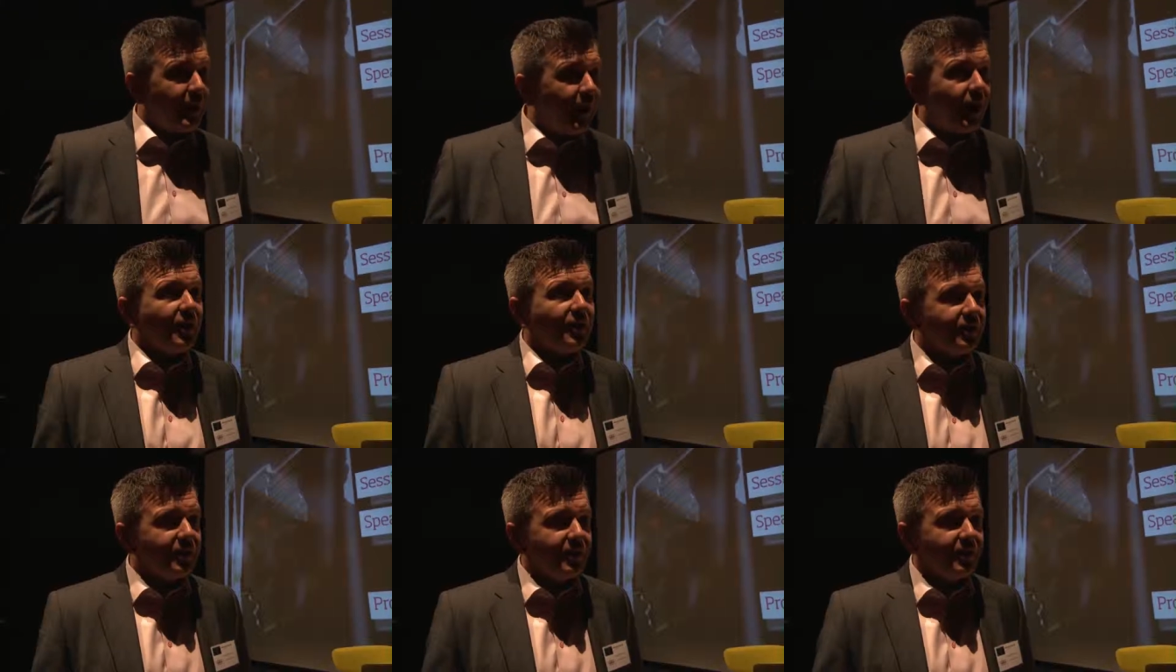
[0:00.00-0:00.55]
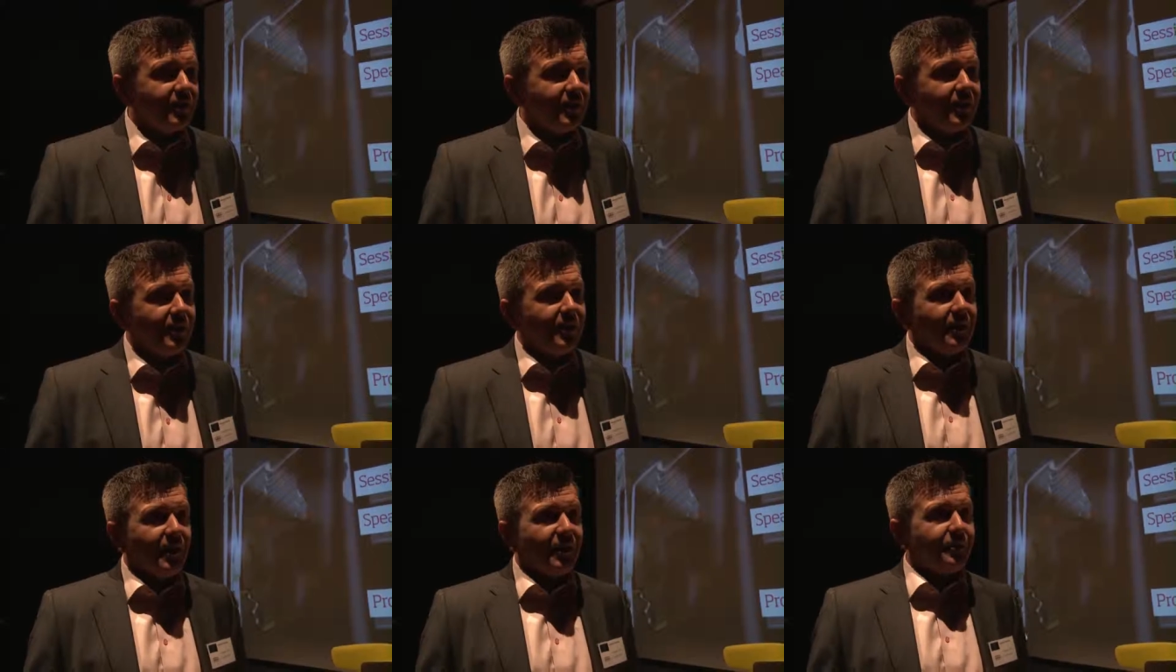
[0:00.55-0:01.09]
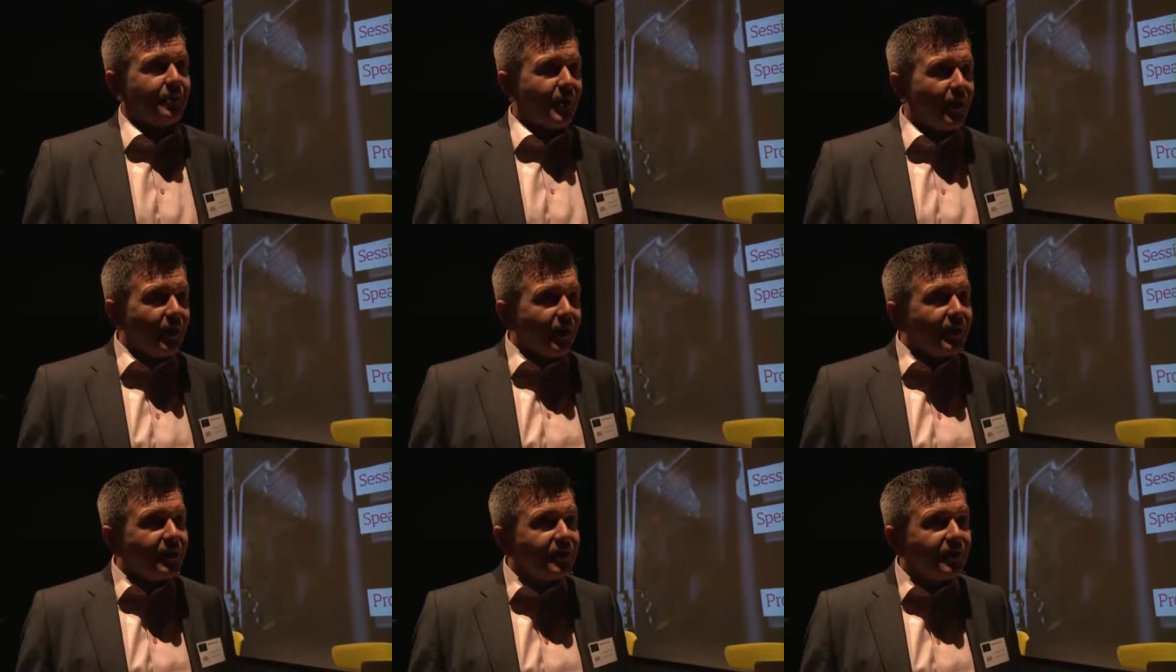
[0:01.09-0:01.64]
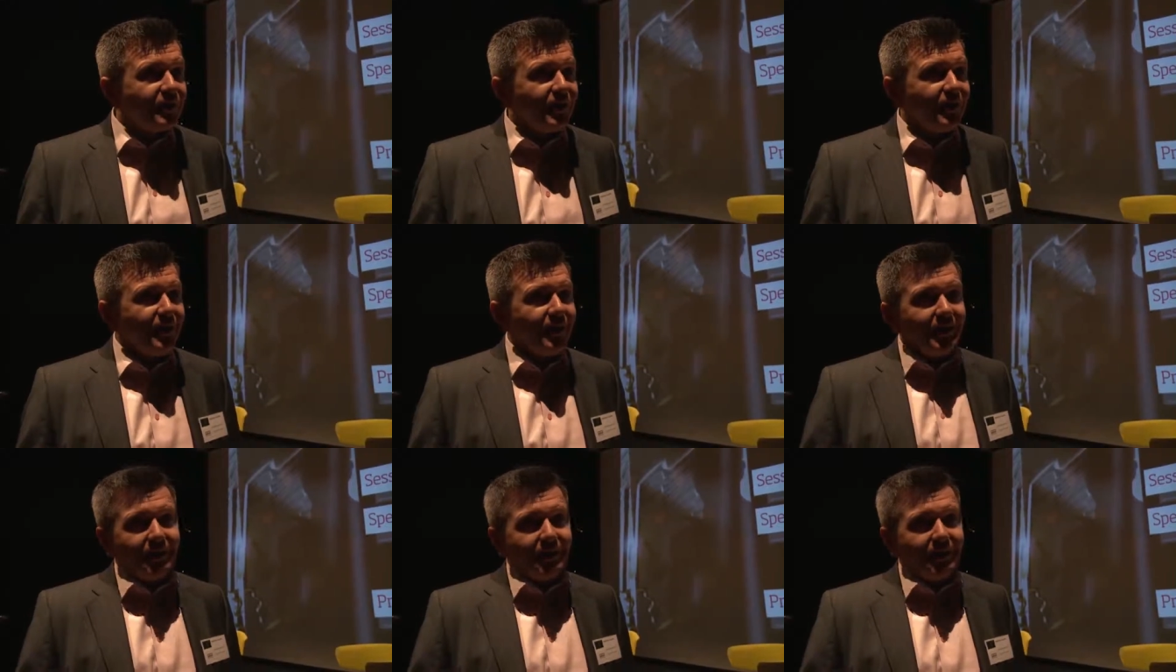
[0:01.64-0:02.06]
Plus, let's be honest,